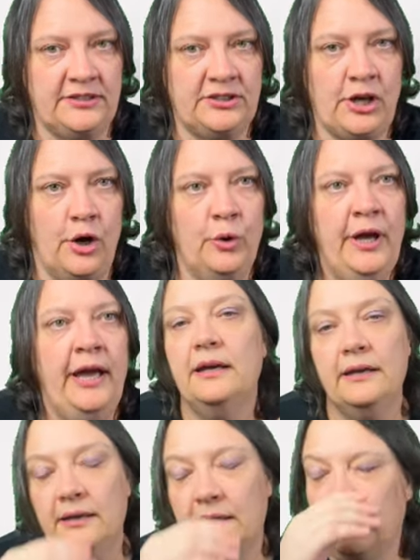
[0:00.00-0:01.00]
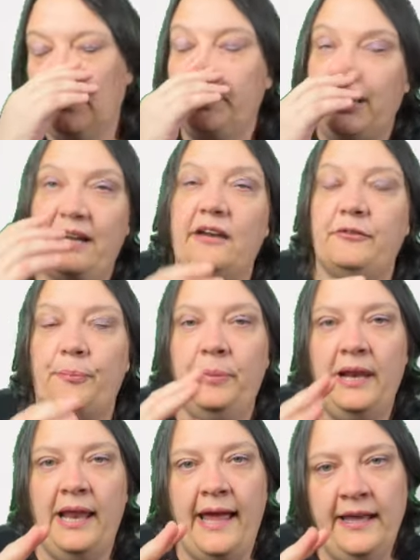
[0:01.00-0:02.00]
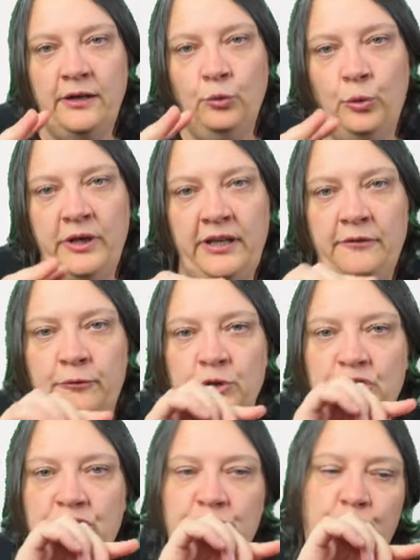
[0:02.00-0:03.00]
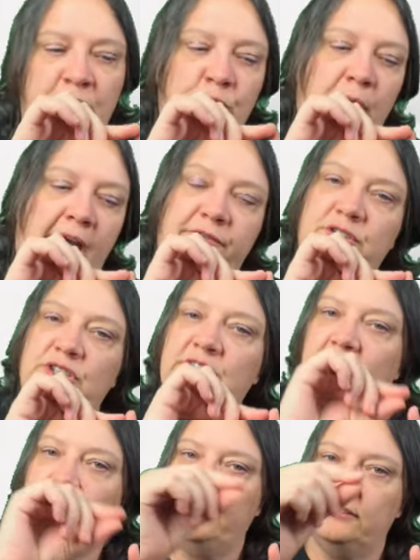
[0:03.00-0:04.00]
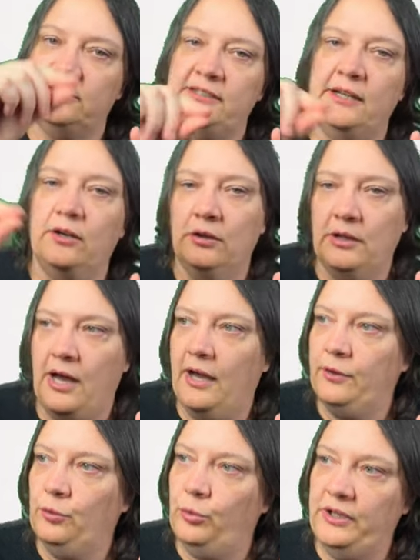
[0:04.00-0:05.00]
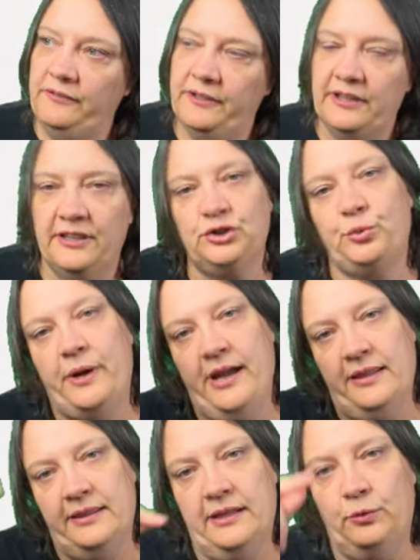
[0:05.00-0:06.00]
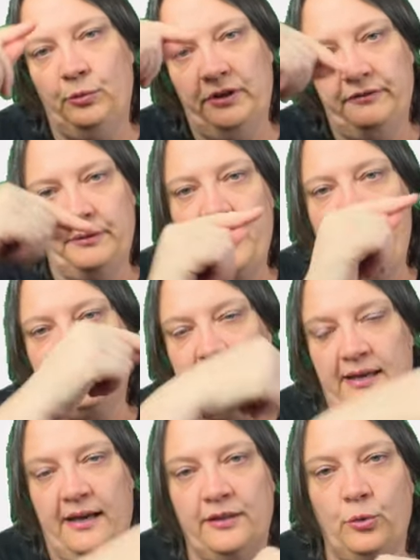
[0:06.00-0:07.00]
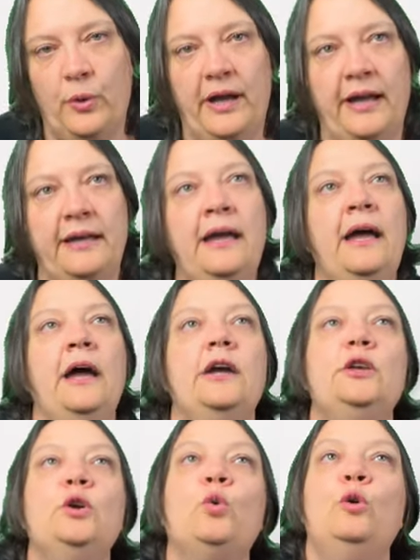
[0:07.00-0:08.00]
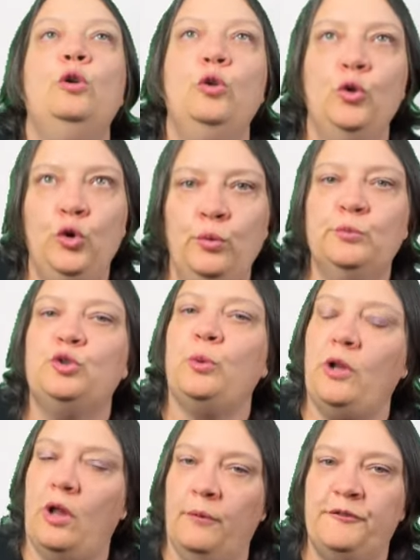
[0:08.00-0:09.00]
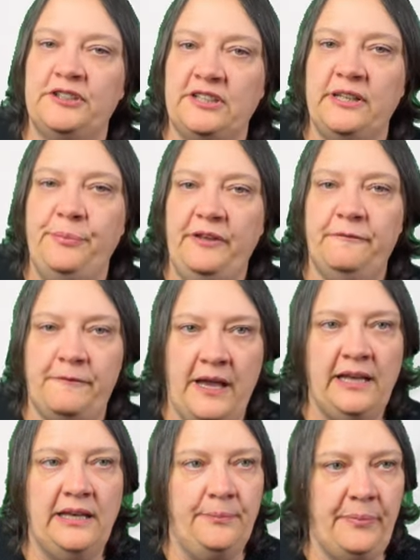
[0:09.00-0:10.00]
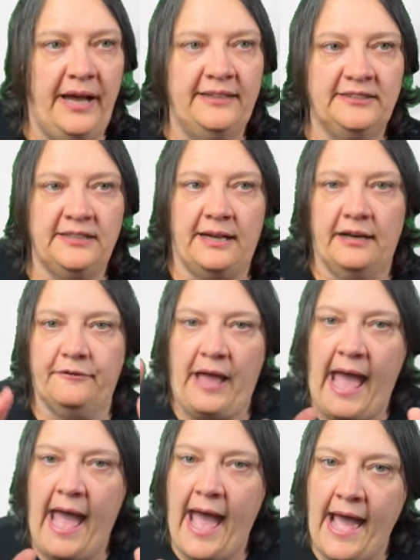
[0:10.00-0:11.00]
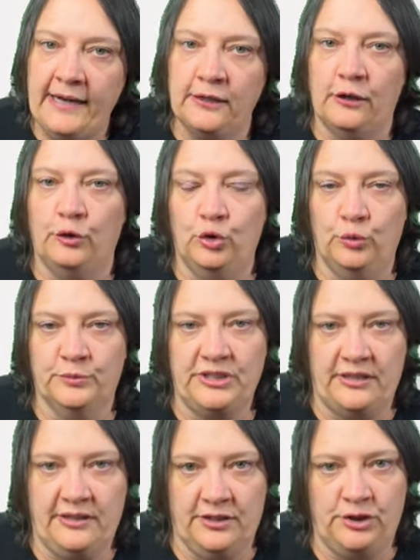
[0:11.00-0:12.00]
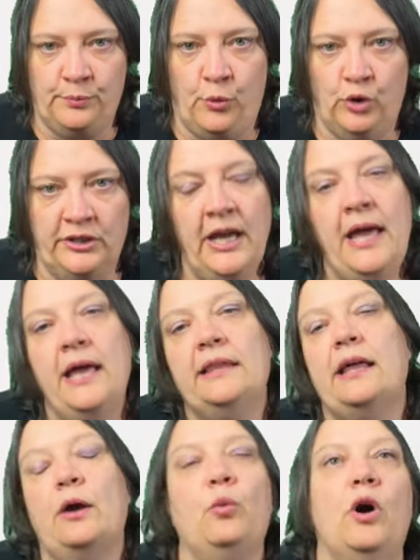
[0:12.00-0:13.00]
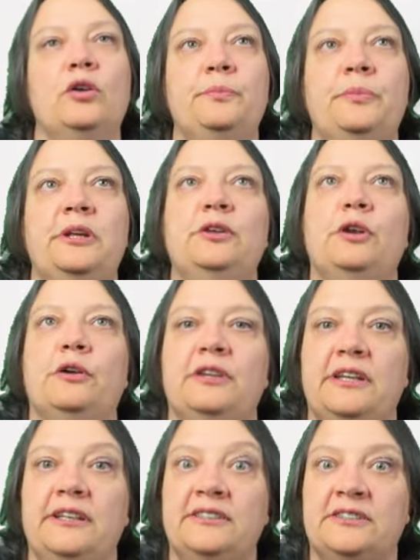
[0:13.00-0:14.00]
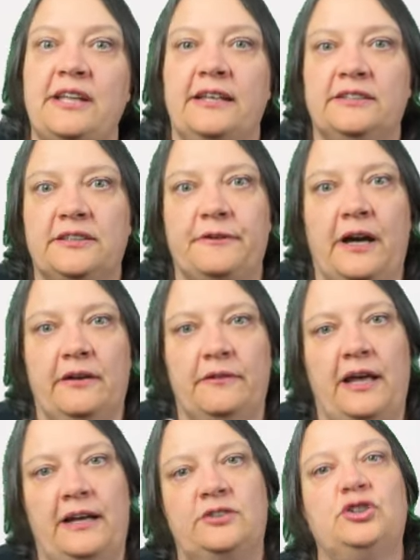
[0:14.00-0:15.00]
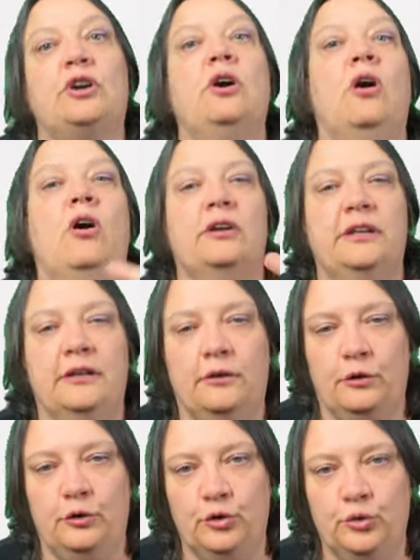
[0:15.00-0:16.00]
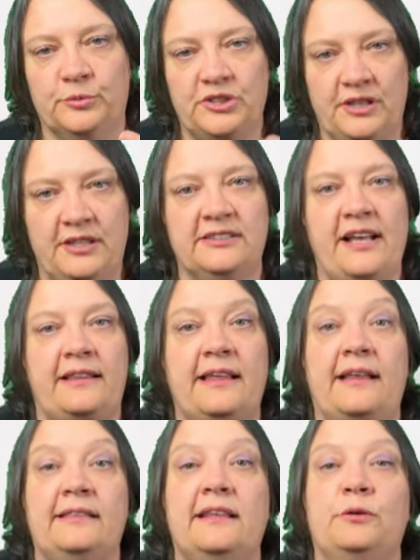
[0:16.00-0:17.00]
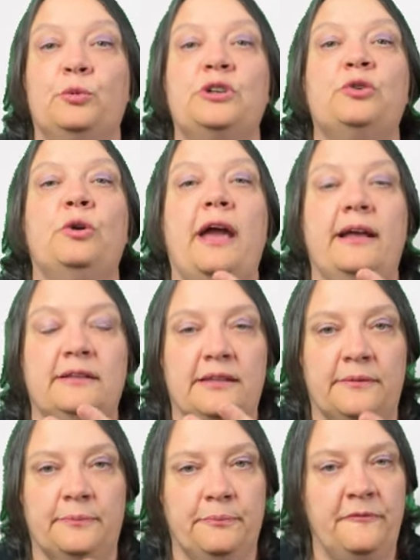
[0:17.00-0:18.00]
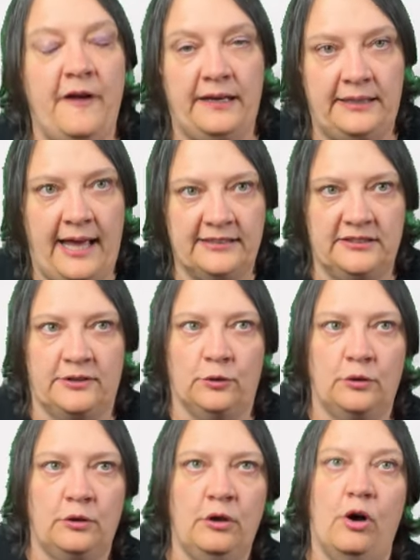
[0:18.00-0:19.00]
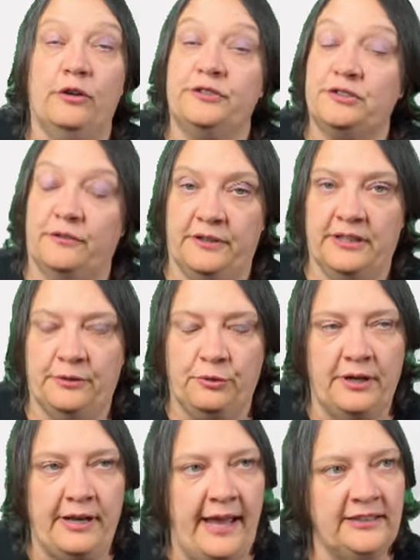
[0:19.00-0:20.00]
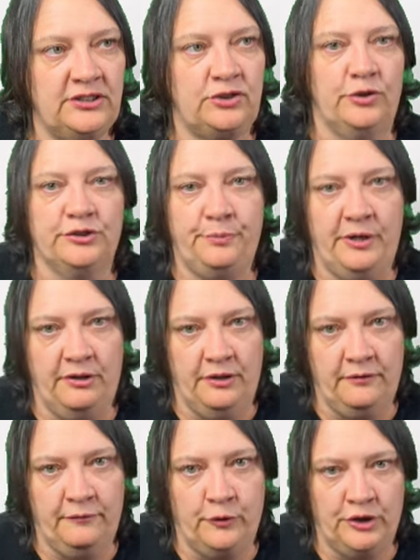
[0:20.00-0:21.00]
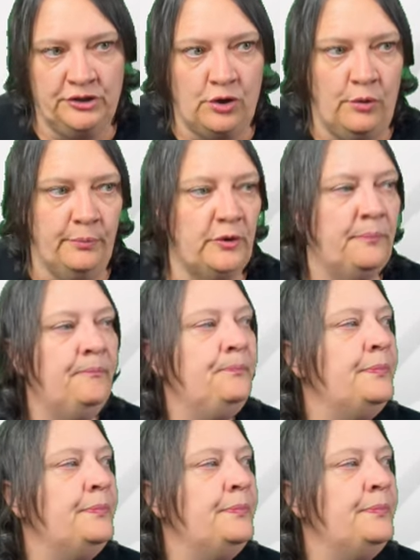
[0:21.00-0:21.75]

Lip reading: So it'll be a kind of a plain weave, which is when you have just like a single line weaving this way and then weaving back the other way. Your looms will obviously be fairly basic kind of hand looms at this point. They won't be, you know, the extensive kind of like Jacquardian looms and things like that that would create the fantastical cloths of the Renaissance period, for example.